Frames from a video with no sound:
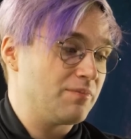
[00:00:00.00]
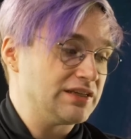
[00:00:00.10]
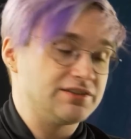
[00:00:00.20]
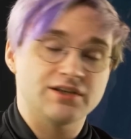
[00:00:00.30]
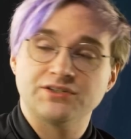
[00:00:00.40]

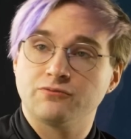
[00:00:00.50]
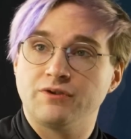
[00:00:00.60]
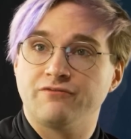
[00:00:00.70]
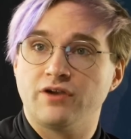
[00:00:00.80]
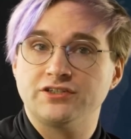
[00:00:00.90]
This doesn't
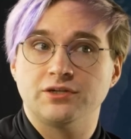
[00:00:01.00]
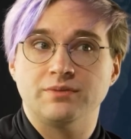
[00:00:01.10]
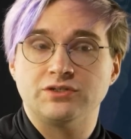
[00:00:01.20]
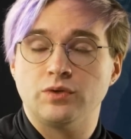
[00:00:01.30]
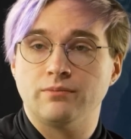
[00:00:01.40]
refresh in
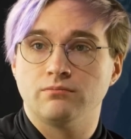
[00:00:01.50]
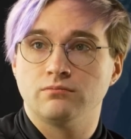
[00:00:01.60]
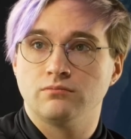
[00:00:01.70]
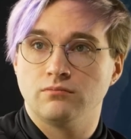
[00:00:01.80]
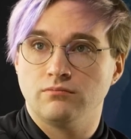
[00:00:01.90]
between
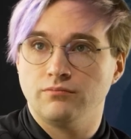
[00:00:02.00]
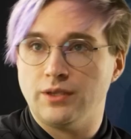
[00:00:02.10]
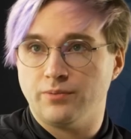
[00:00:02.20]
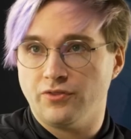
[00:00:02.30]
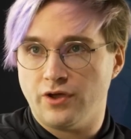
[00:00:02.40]

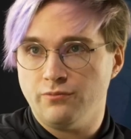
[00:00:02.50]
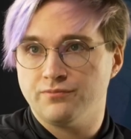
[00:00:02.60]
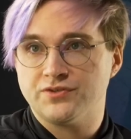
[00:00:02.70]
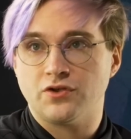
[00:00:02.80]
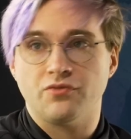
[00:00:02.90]
people though,
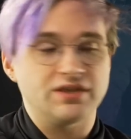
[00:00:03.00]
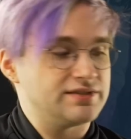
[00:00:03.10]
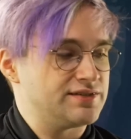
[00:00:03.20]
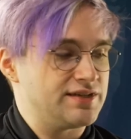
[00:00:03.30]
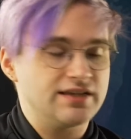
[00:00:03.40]
so this
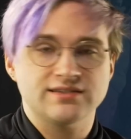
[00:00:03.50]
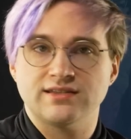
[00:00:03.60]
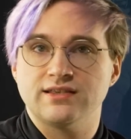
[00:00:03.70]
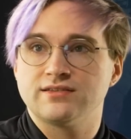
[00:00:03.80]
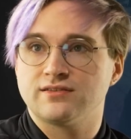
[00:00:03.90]
6
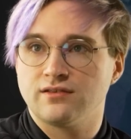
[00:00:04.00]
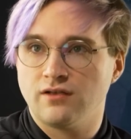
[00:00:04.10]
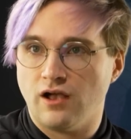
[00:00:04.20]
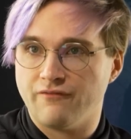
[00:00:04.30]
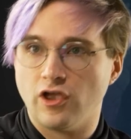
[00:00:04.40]
is
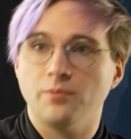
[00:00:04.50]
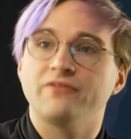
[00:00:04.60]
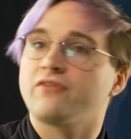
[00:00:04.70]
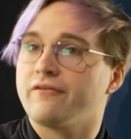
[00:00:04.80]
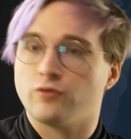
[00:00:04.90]
available
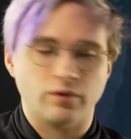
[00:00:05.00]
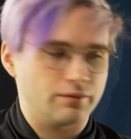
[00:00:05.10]
for everyone.